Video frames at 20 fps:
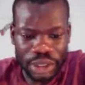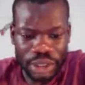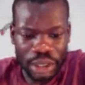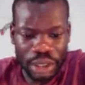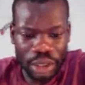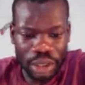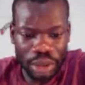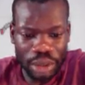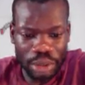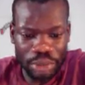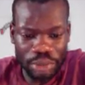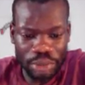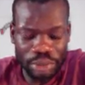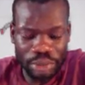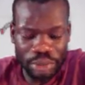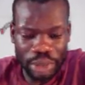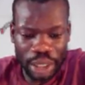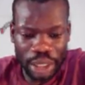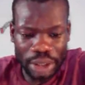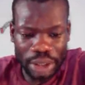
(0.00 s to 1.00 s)
And
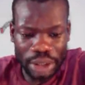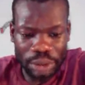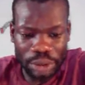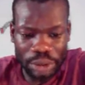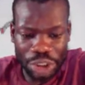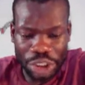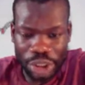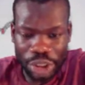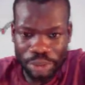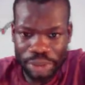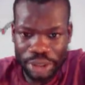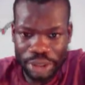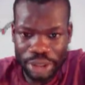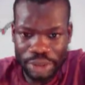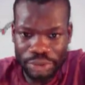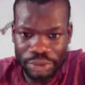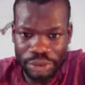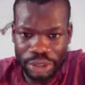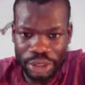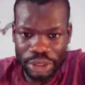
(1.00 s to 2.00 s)
then we shape it
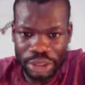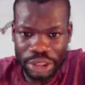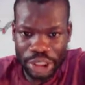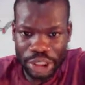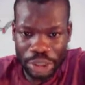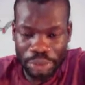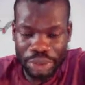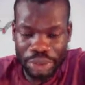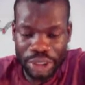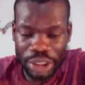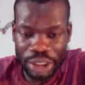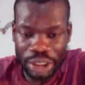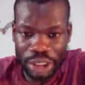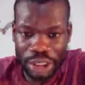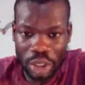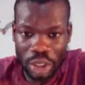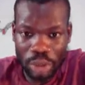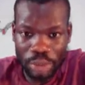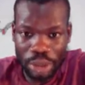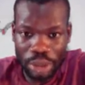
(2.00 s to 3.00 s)
for shaping the data
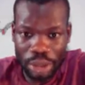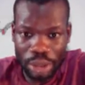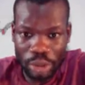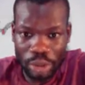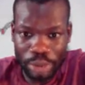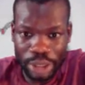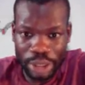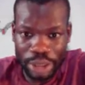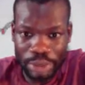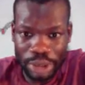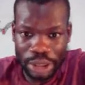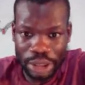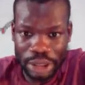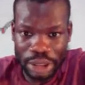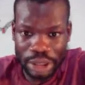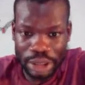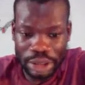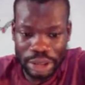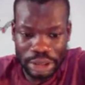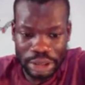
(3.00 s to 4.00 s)

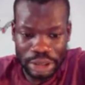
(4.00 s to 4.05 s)
compatibility.